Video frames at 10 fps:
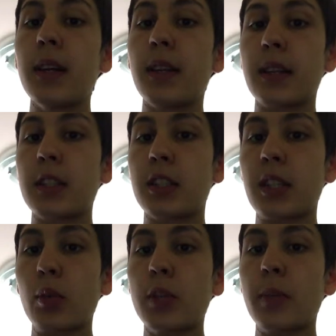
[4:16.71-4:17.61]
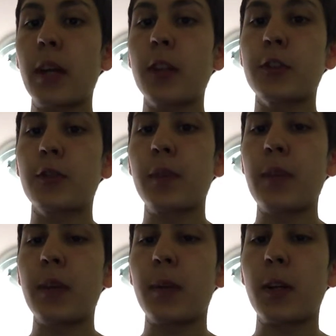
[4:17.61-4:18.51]
that distinguish males from
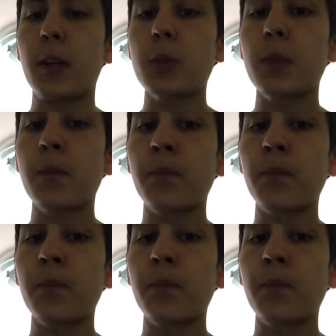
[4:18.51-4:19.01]
females.